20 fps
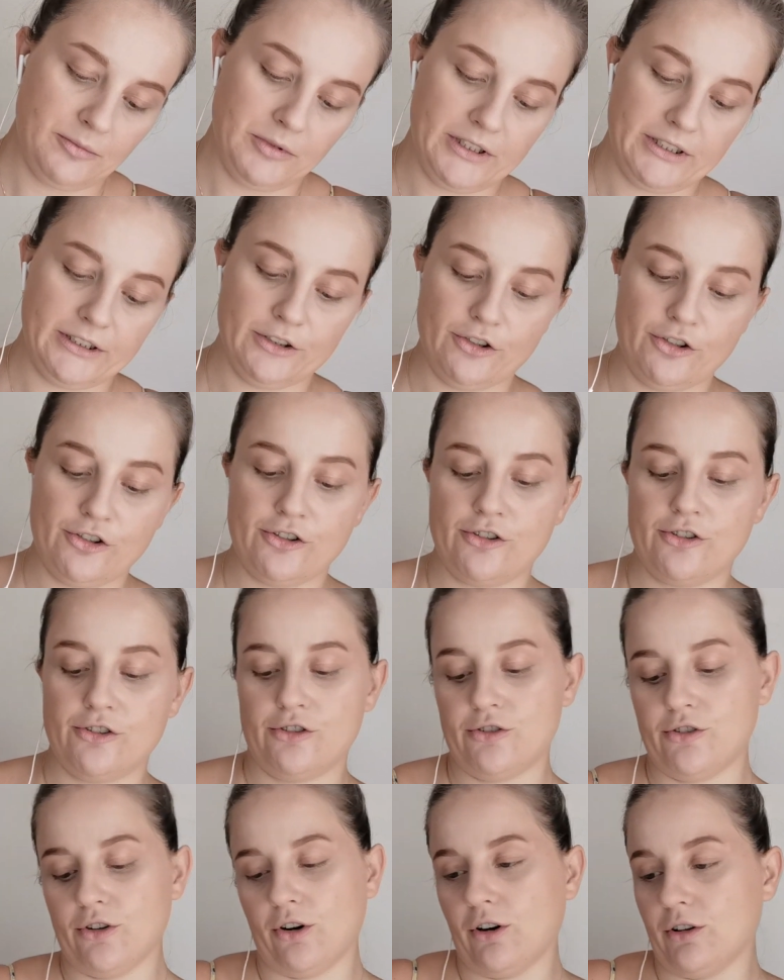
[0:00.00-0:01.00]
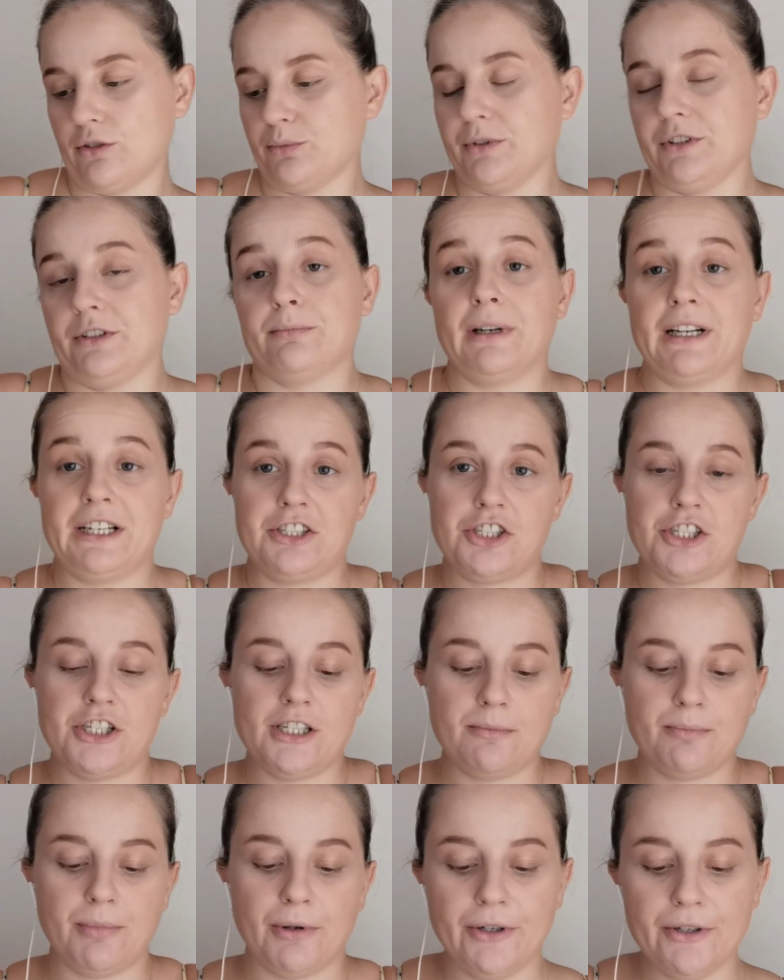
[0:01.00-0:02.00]
I'm going to start with my
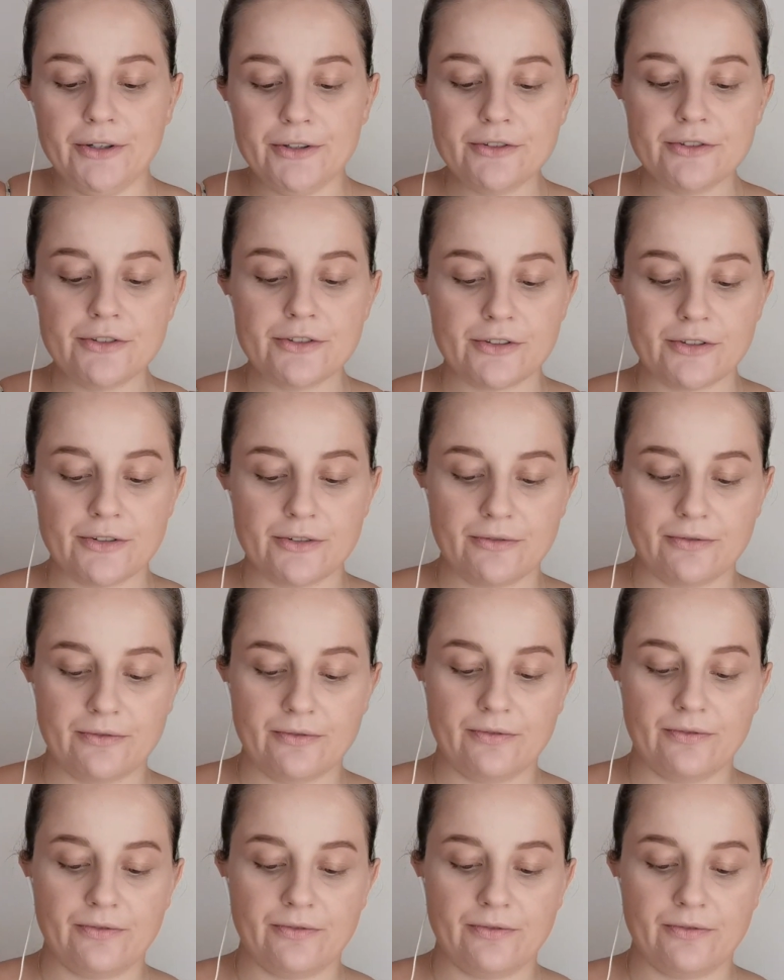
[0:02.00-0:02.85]
cheekbones.